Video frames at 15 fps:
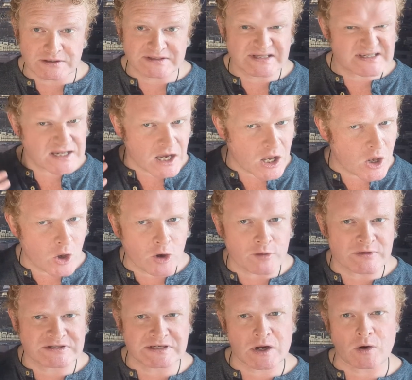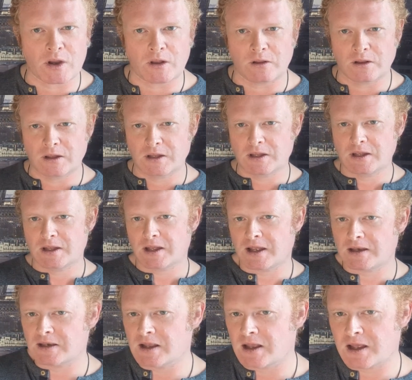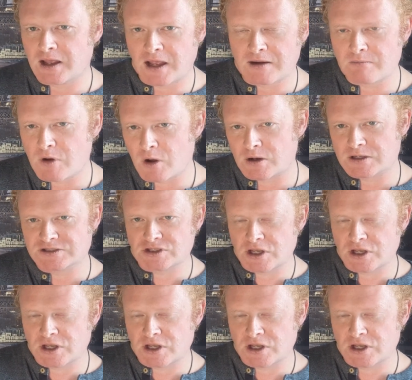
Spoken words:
because there's a lot of material, and Mark,